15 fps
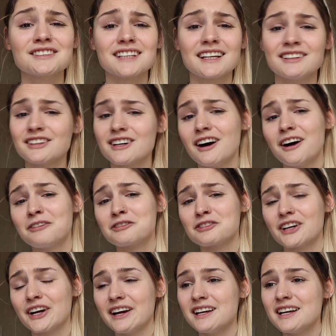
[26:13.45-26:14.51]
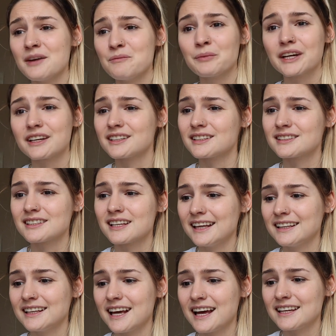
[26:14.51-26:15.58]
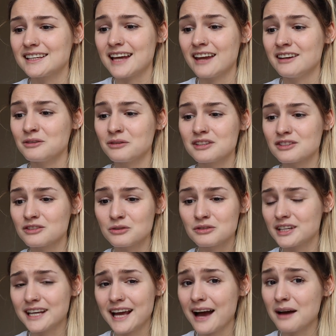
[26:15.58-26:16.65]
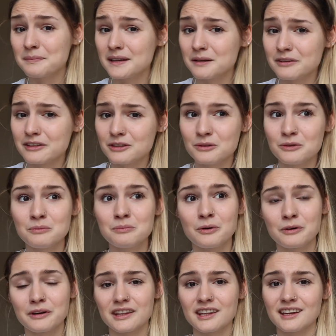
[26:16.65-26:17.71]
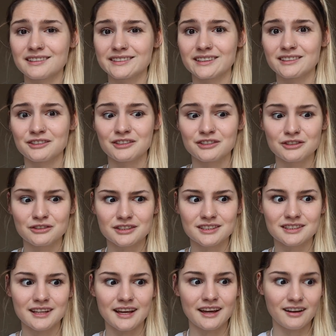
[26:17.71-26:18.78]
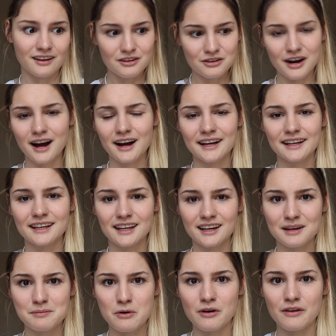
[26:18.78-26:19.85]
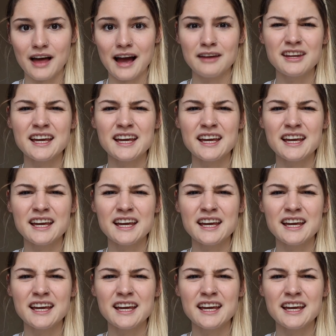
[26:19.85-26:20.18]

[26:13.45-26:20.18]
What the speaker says: and look after it, because in the end, anyone's usually happy with you borrowing things as long as you just say, oh, hi, can I borrow that?